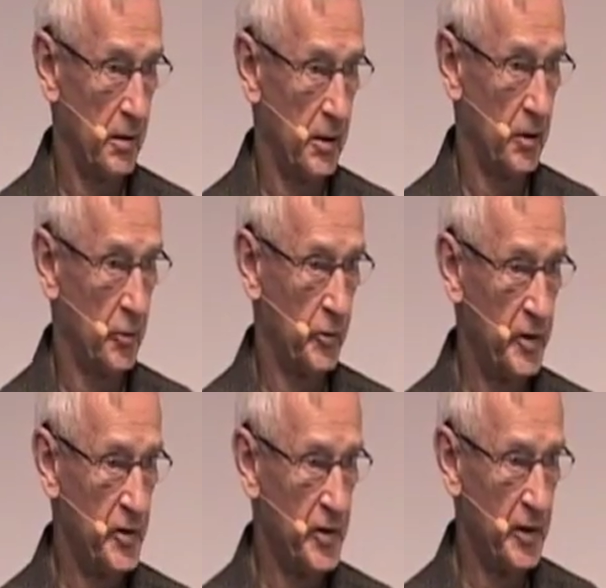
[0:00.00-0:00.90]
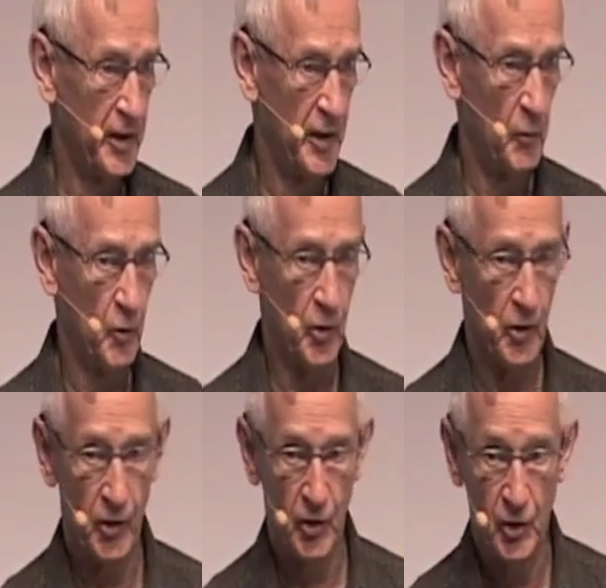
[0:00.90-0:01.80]
increasingly more
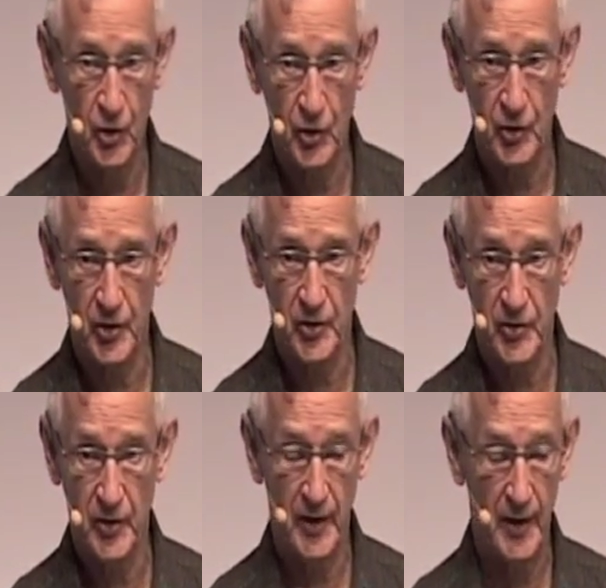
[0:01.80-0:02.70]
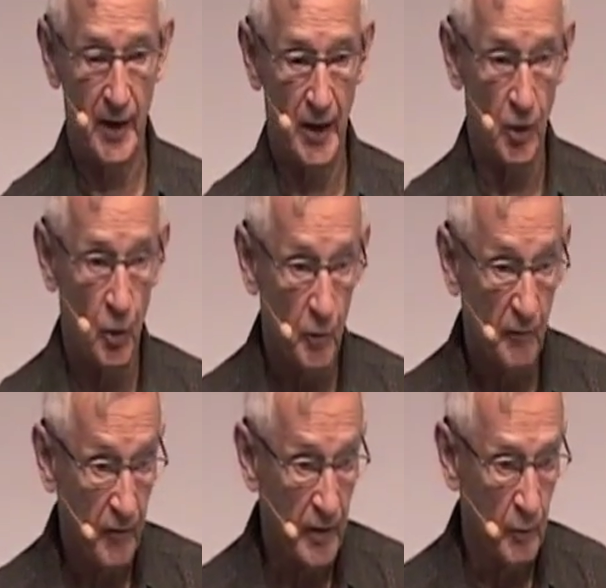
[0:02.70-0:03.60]
curious and
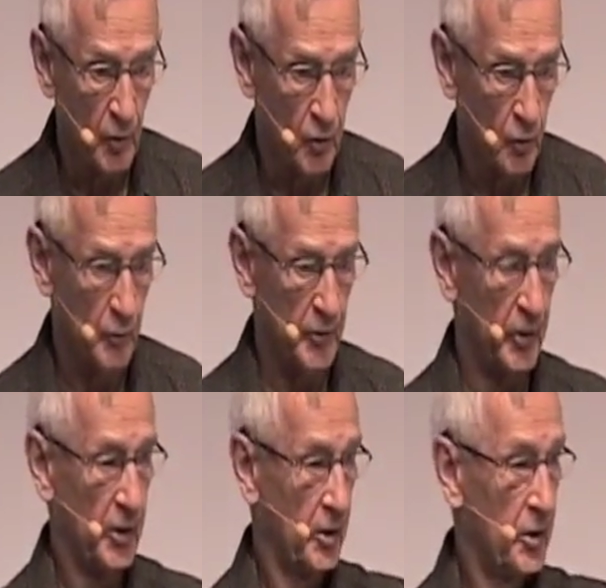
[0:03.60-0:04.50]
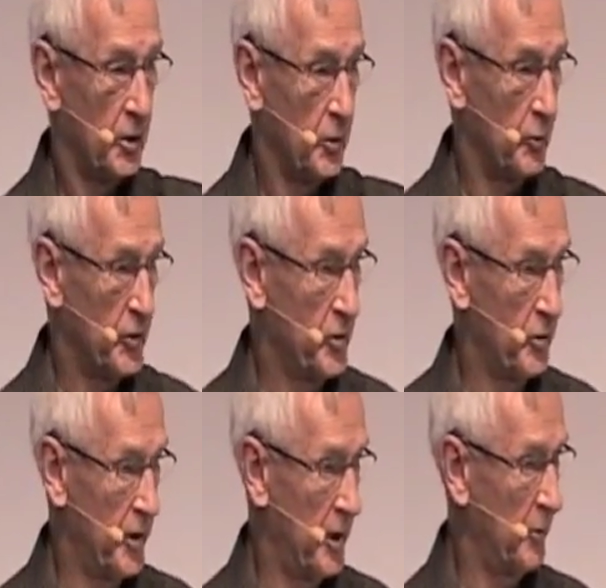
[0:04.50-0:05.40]
hopefully more open to what's
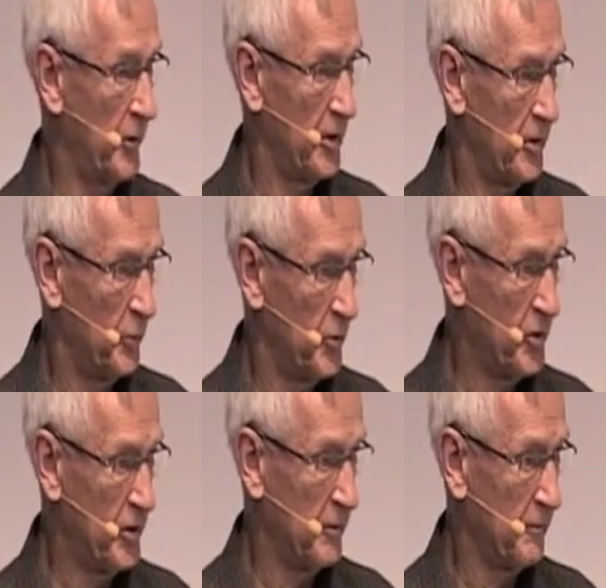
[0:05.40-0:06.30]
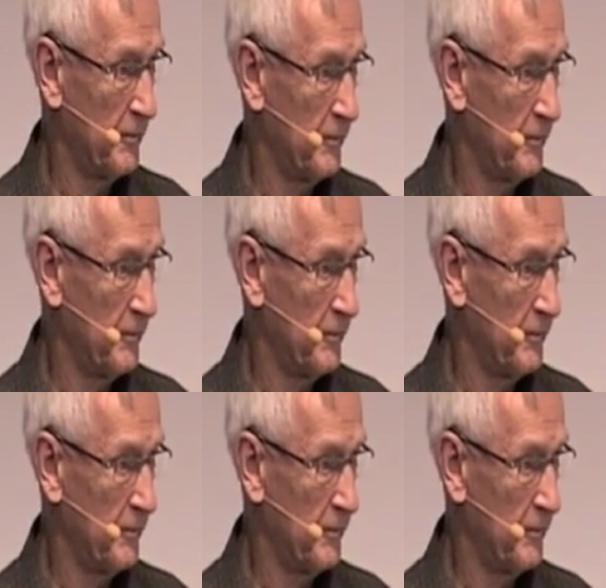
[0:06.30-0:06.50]
going on with the other person.